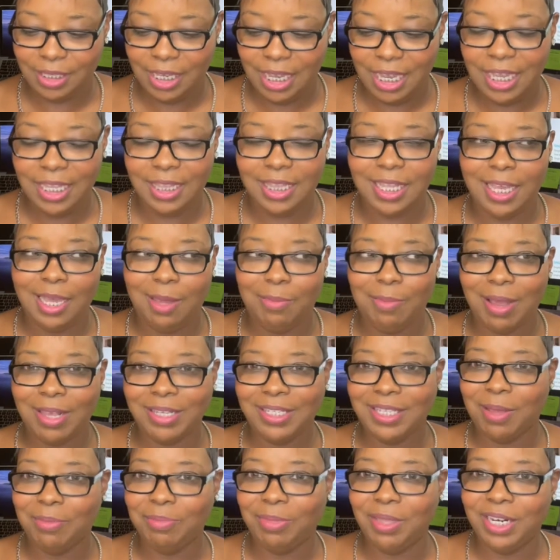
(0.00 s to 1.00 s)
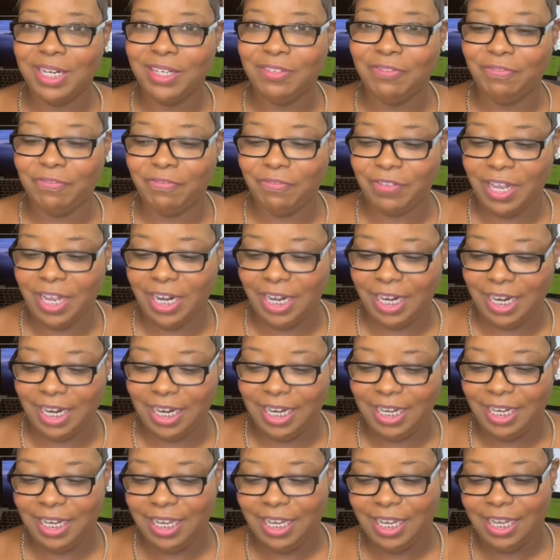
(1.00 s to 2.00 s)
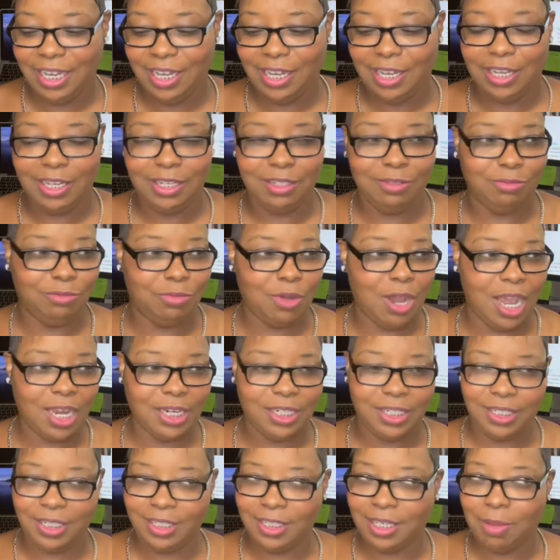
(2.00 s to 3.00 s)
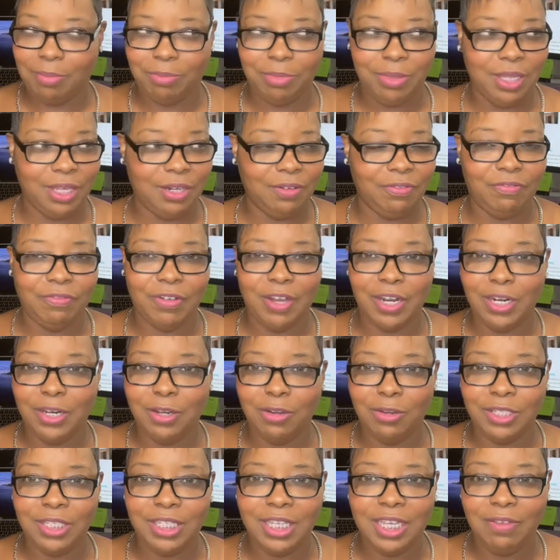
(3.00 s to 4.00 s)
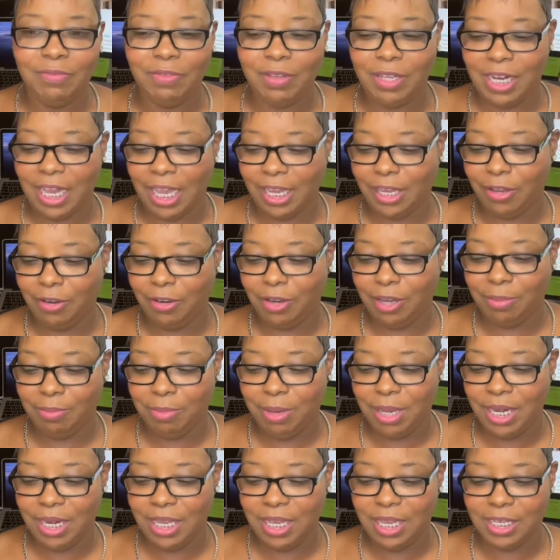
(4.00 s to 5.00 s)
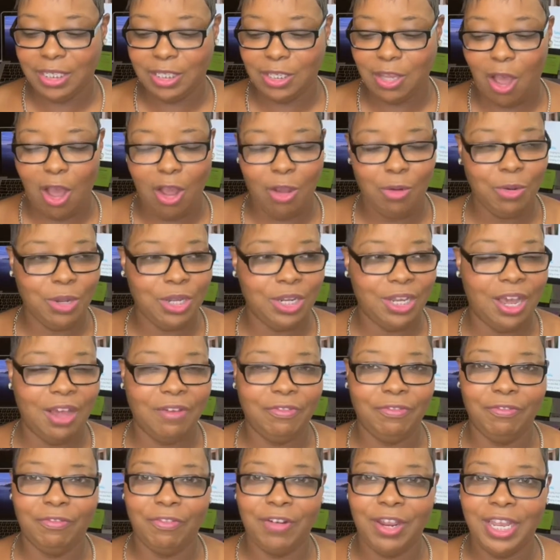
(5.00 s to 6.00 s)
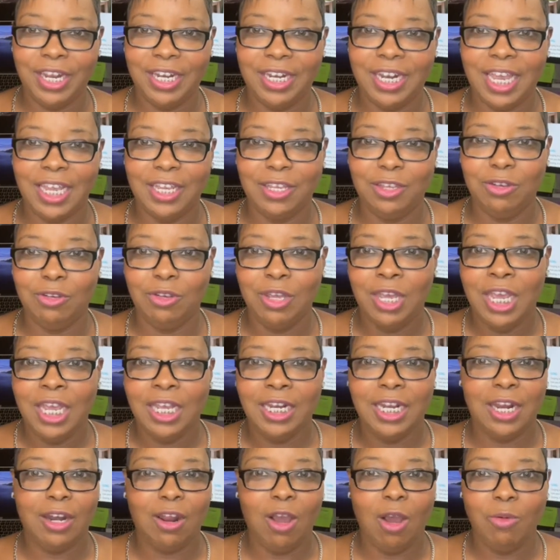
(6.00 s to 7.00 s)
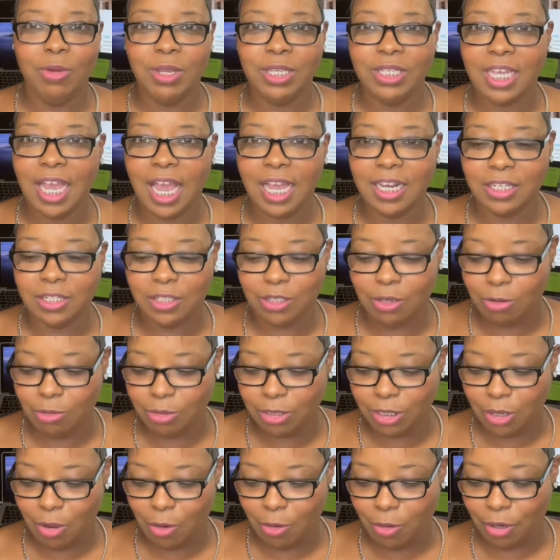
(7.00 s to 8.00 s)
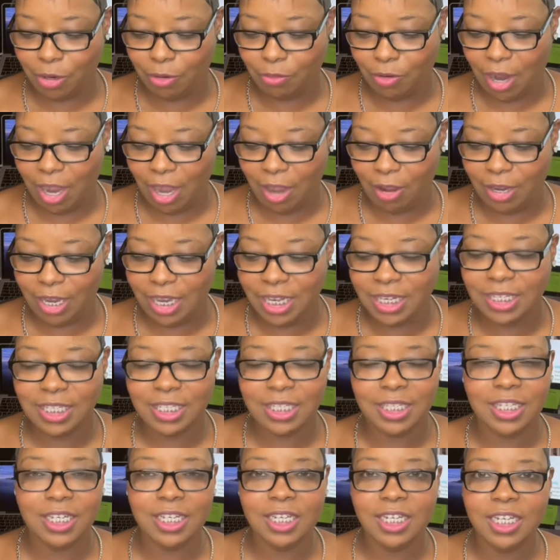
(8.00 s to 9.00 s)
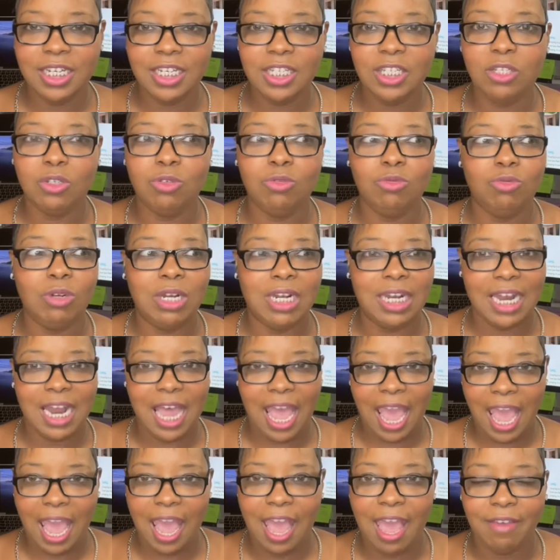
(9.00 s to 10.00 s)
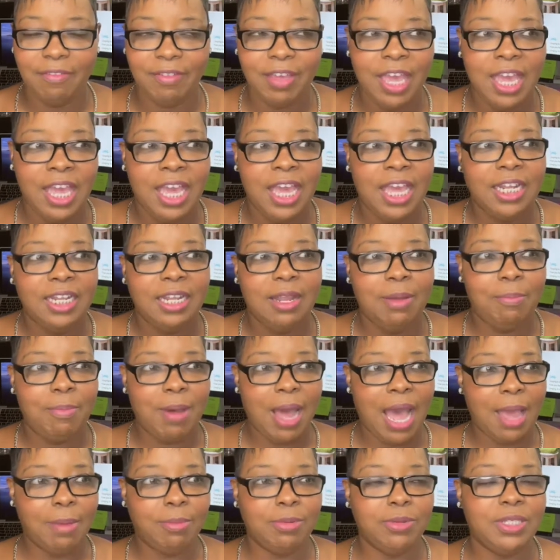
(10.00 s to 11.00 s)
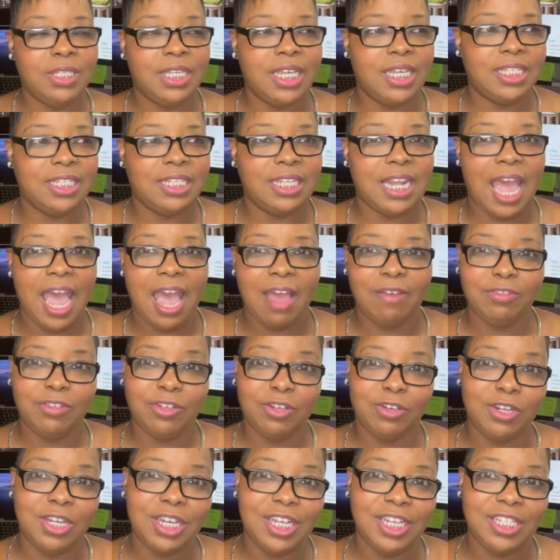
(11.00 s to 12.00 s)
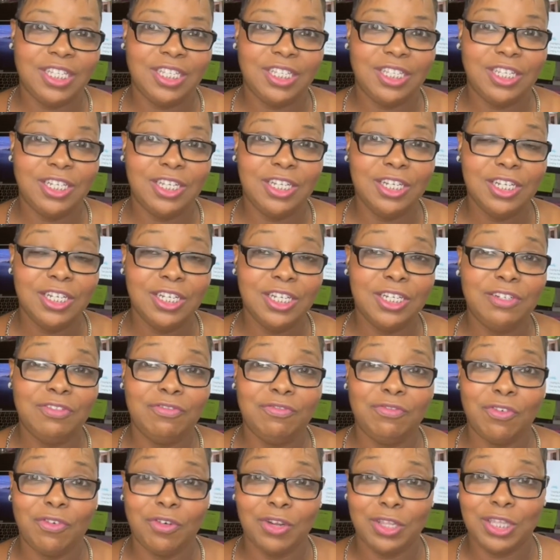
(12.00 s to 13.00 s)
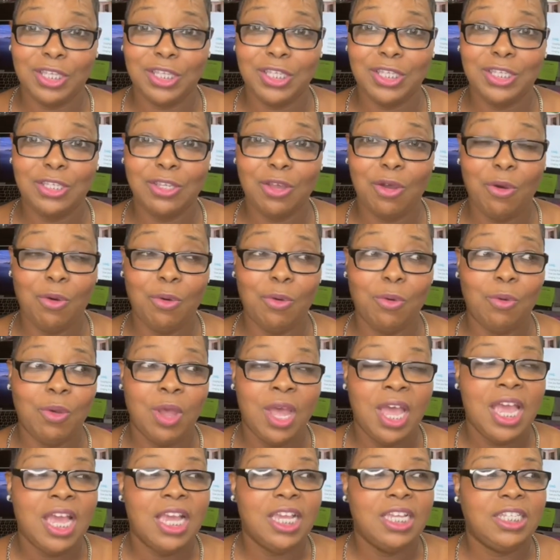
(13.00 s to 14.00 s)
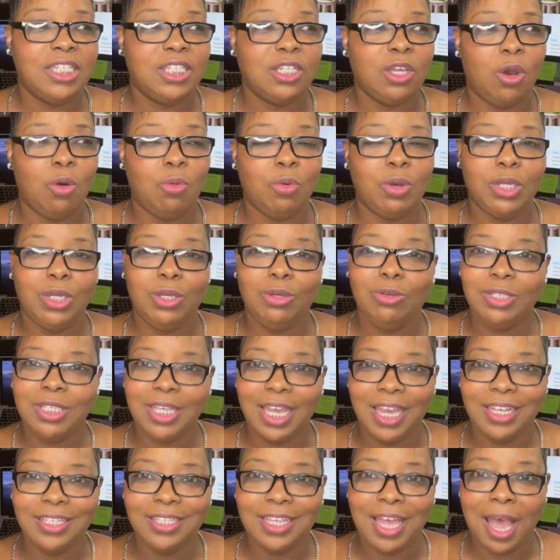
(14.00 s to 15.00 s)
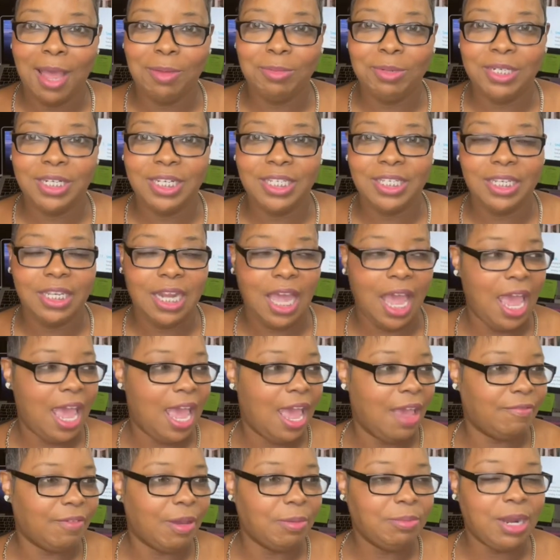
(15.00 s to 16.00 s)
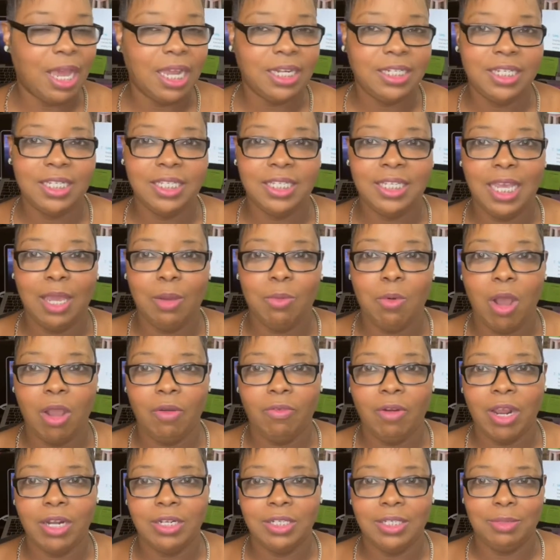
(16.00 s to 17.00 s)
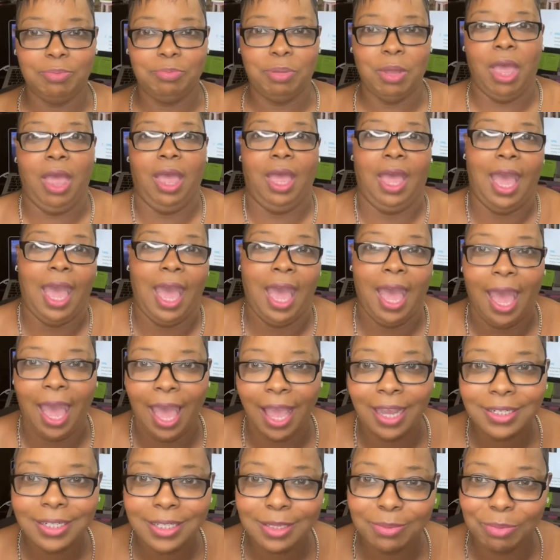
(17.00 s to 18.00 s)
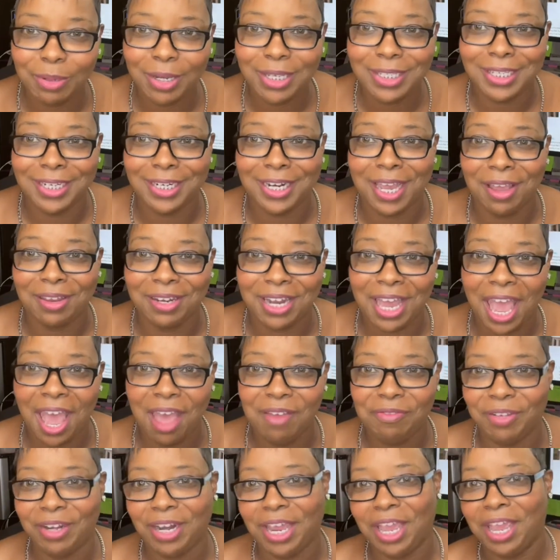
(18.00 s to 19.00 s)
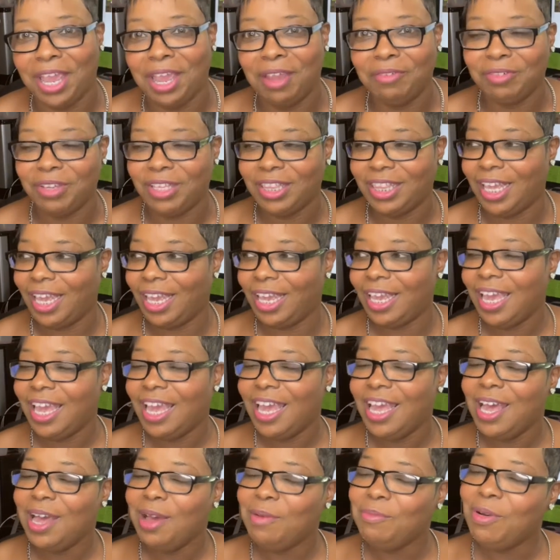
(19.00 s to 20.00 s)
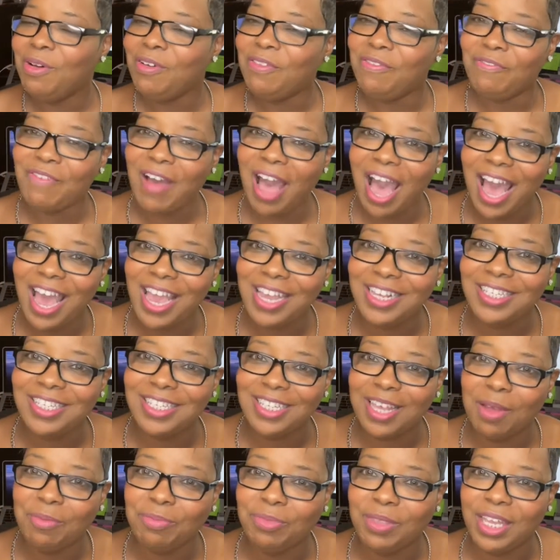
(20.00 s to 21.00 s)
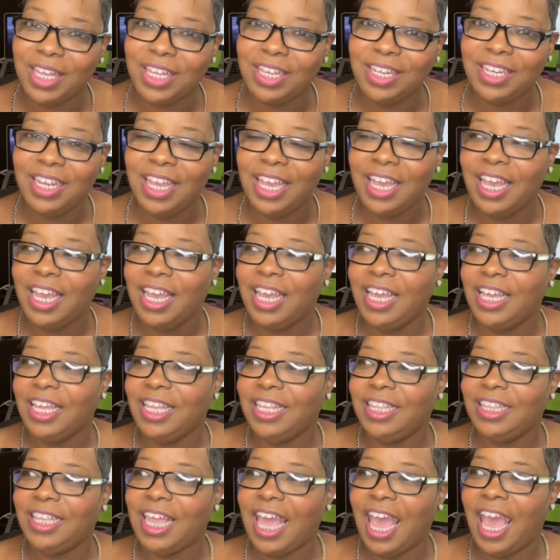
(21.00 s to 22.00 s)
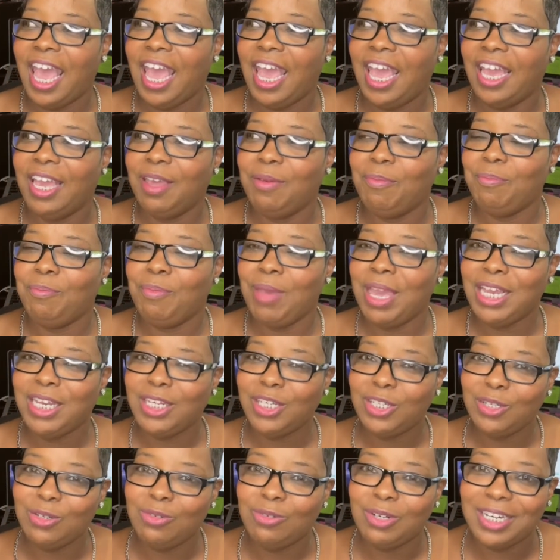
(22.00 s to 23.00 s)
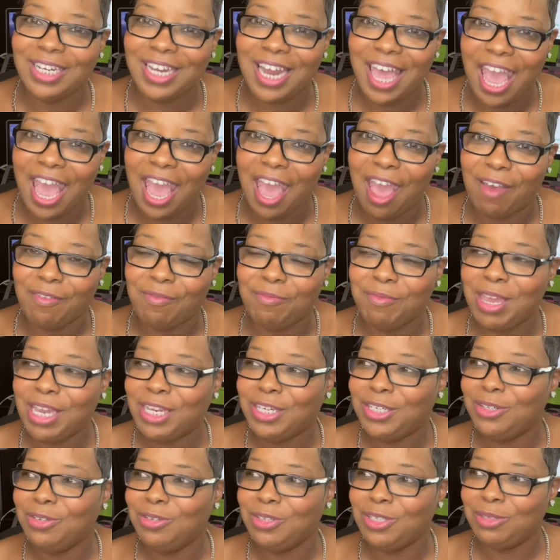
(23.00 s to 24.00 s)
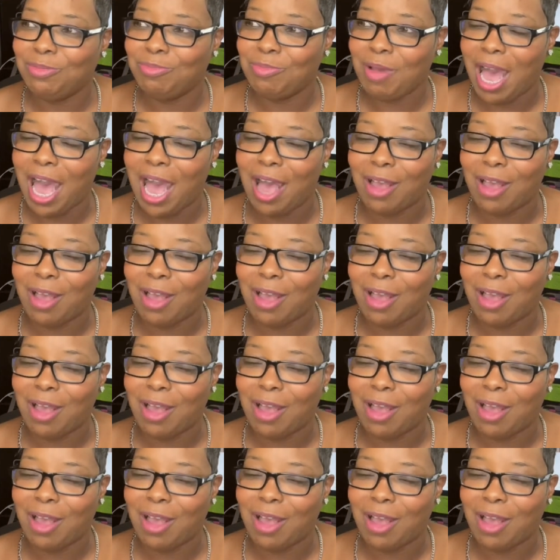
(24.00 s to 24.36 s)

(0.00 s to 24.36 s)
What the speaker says: Think about something funny. Watch something funny on TV, like your comedian. Talk with a friend that always got jokes going around. It's good to laugh. The Bible says laughter is good for the soul. So when you take time to just laugh, I'm not just saying walk around just busting out laughing at everything, but find something that makes you laugh, makes you smile.